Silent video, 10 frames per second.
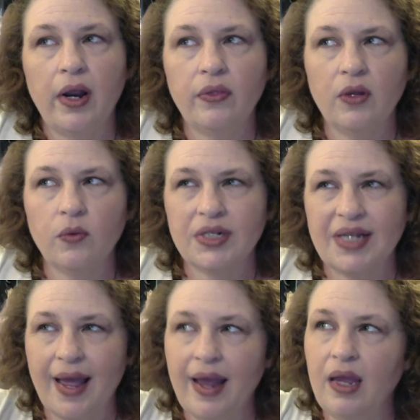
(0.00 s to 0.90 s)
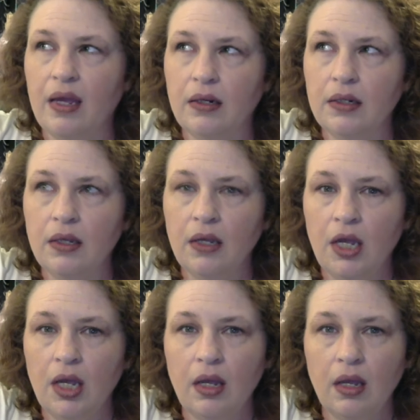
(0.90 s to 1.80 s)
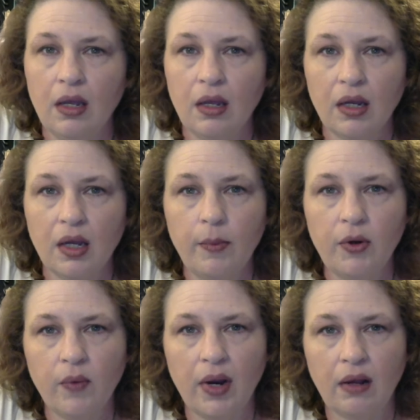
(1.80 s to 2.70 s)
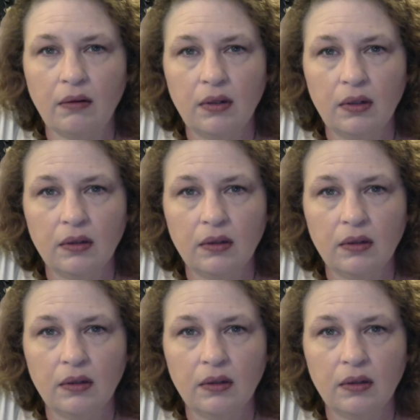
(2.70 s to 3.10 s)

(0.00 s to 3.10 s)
and there was a hand coming around